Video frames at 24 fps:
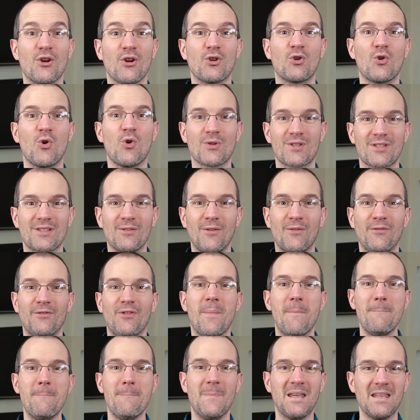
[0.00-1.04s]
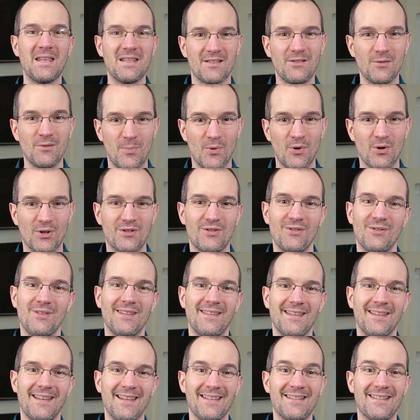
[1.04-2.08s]
cost of the missed
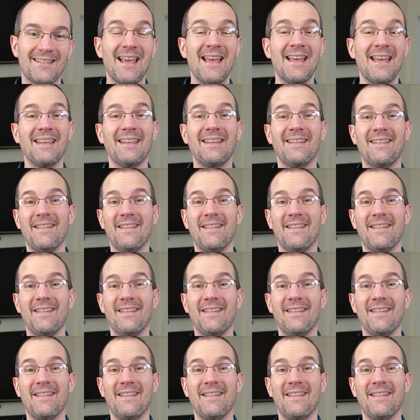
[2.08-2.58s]
opportunities is